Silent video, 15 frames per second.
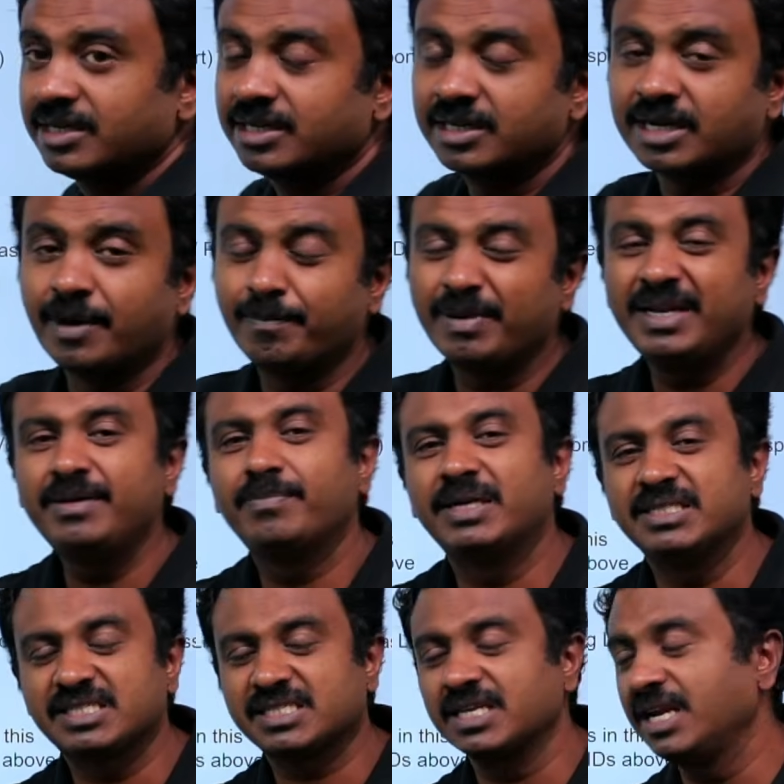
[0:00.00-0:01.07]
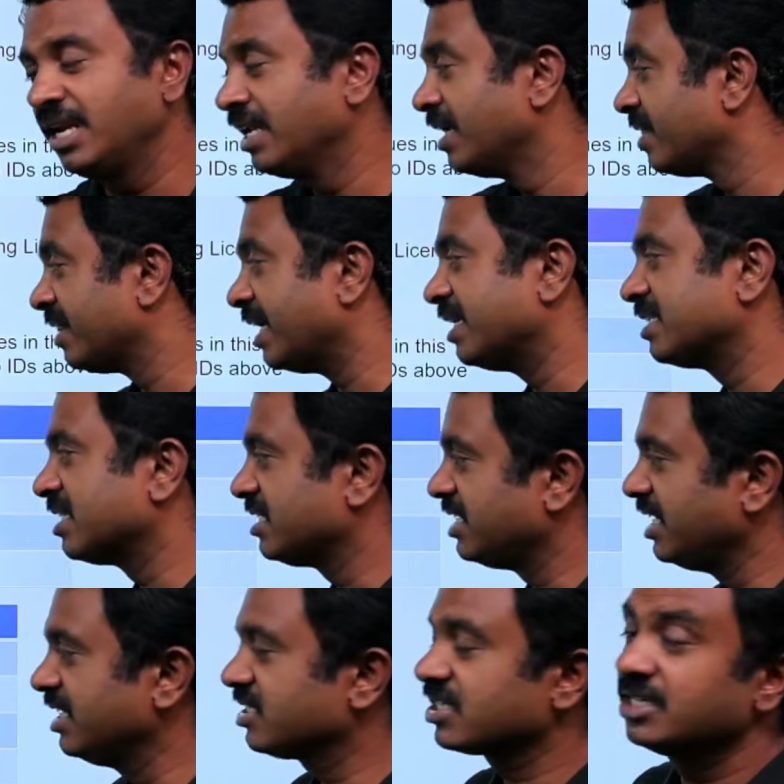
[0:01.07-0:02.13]
complete, but still that is the
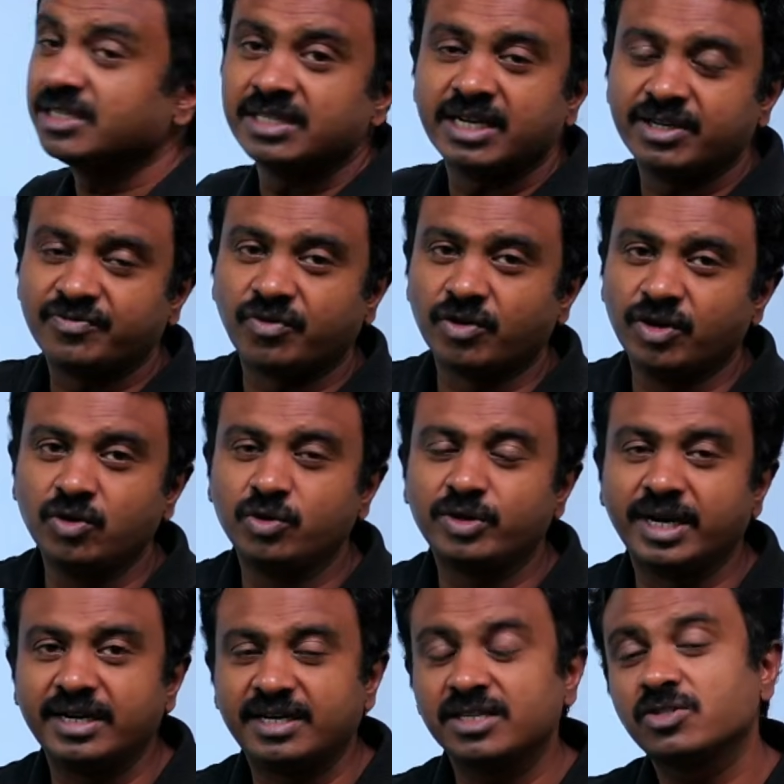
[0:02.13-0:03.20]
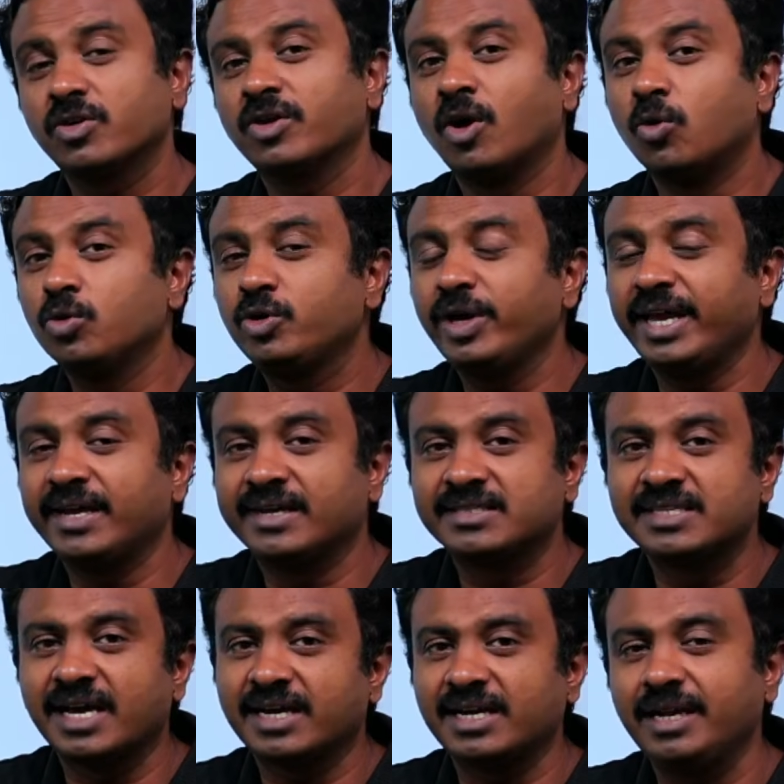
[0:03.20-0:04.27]
change that for you to address on how to
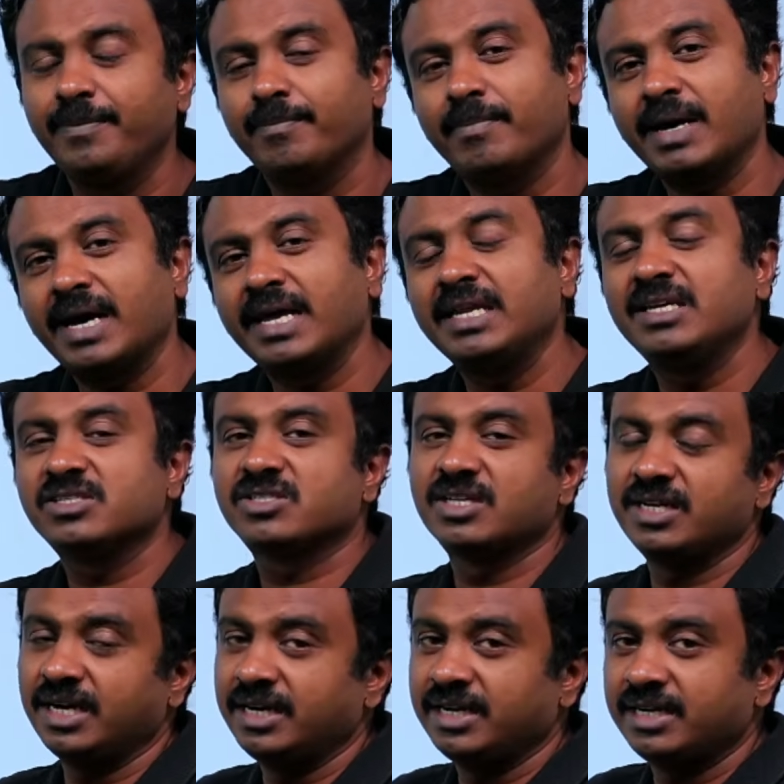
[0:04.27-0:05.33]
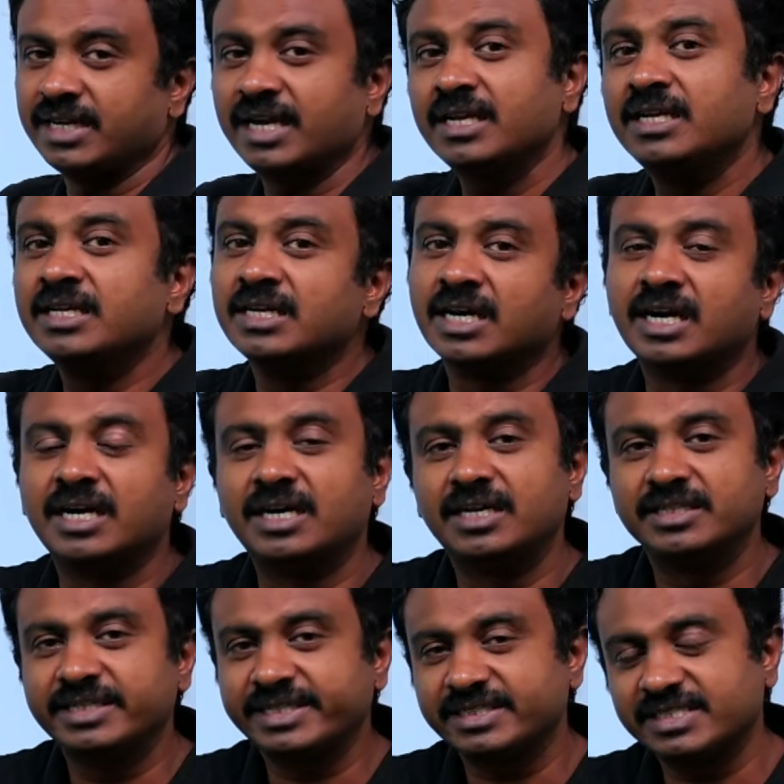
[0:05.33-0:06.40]
exactly manage the entire
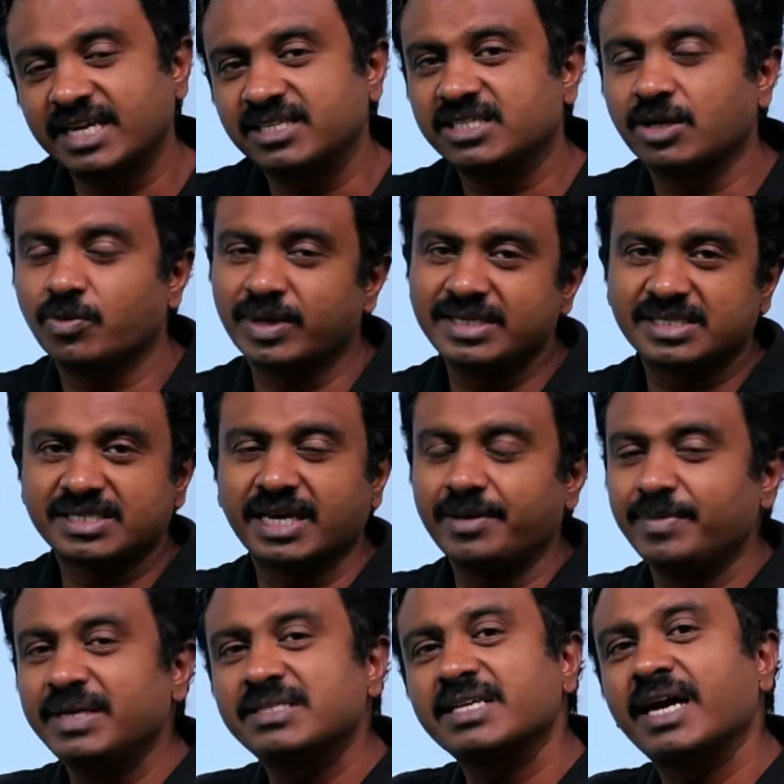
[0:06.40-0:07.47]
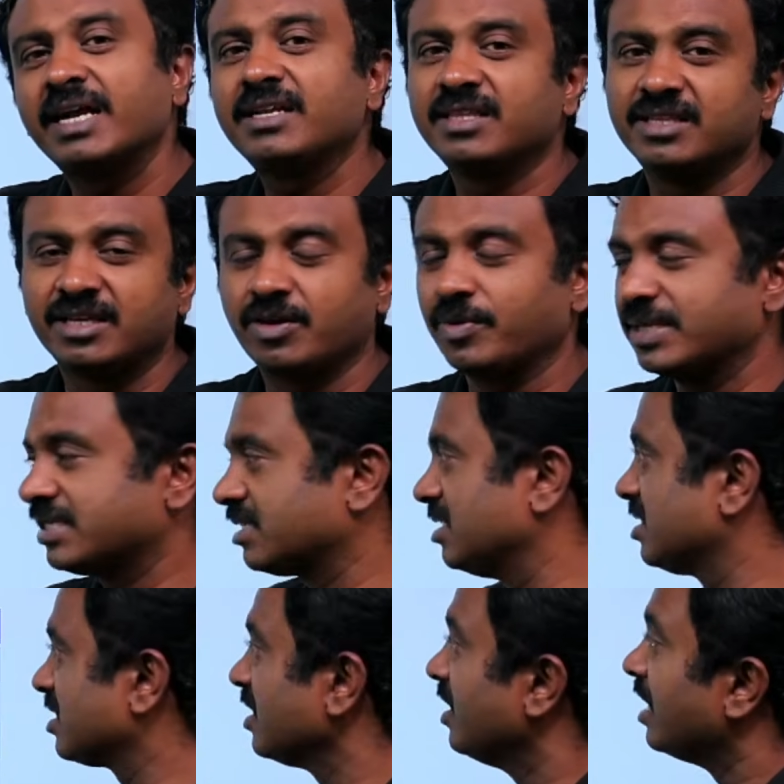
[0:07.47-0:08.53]
section wise timings and the questions
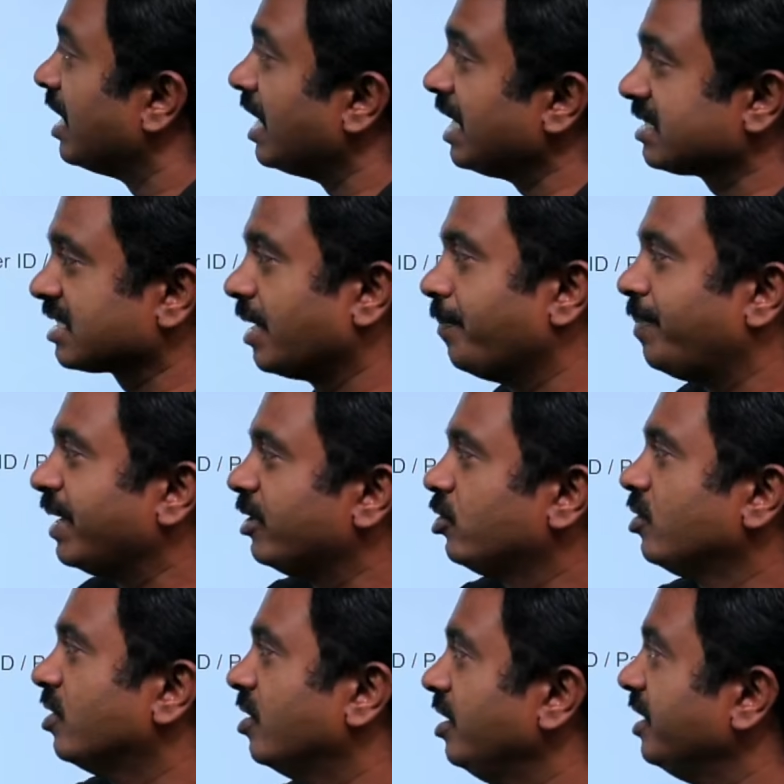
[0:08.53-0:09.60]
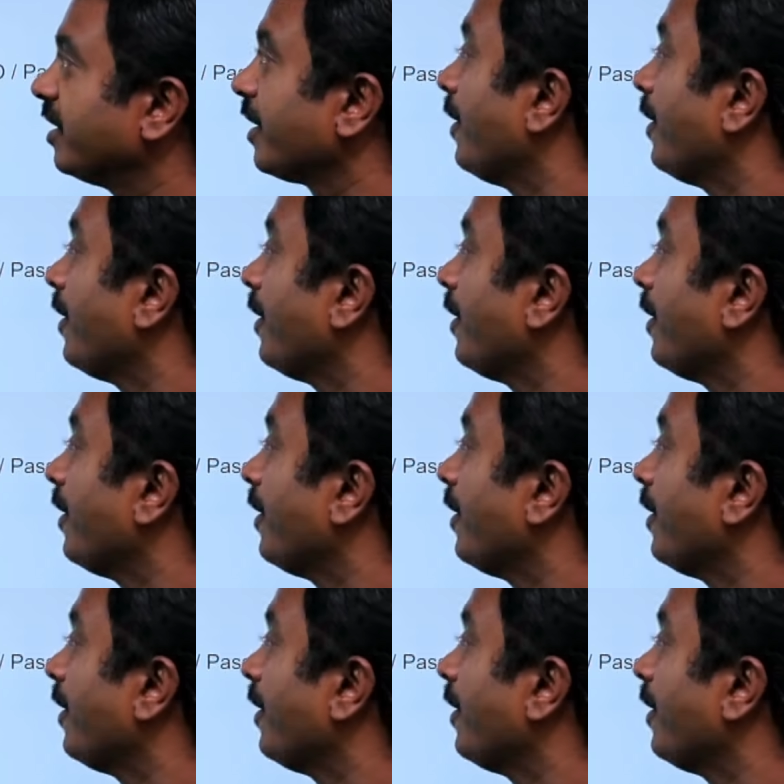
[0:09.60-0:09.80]
as compared to earlier.